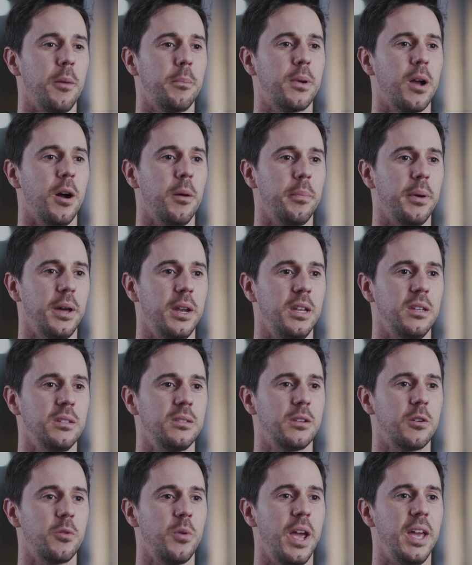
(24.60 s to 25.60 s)
top
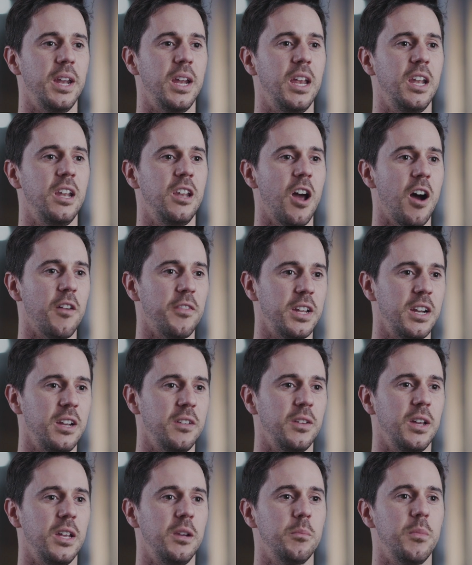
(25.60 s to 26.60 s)
companies create
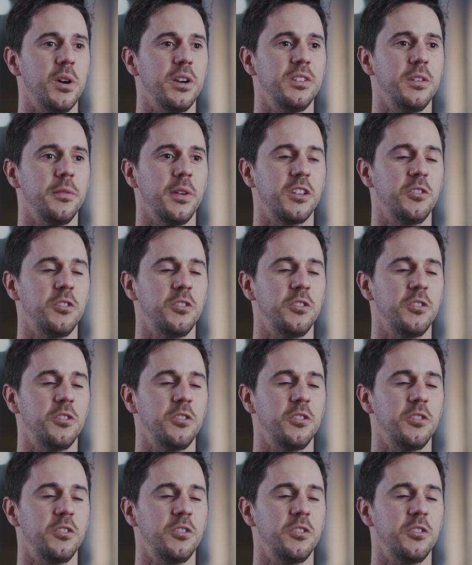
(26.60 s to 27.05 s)
innovative, immersive